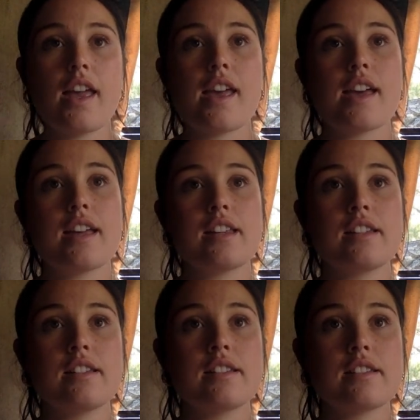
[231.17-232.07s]

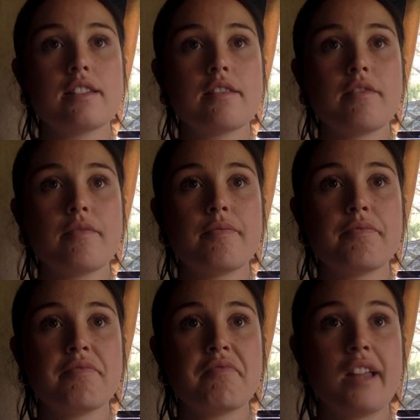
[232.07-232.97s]
and
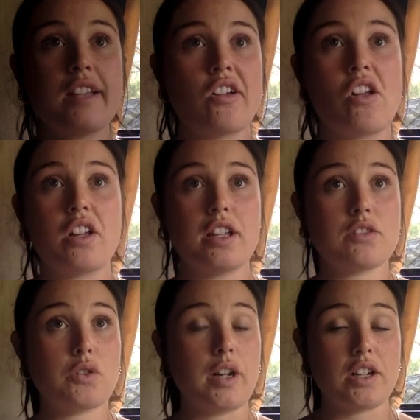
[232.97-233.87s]
it's
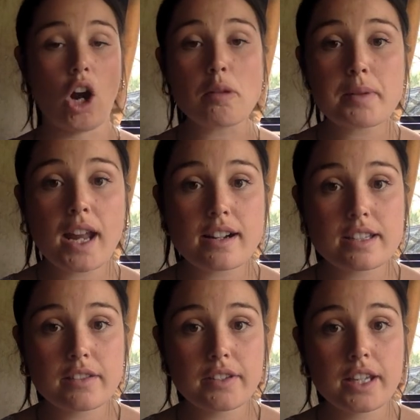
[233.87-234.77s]
a great carpet
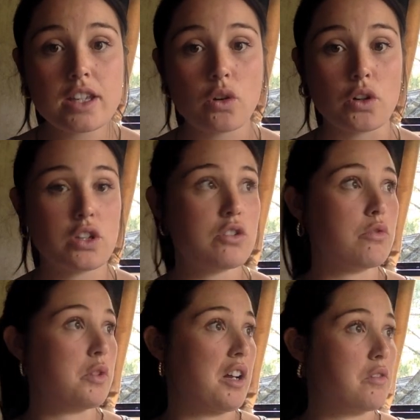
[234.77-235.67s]
activity, or you can
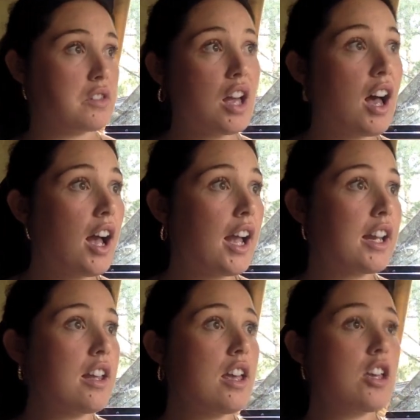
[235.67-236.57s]
do it outside.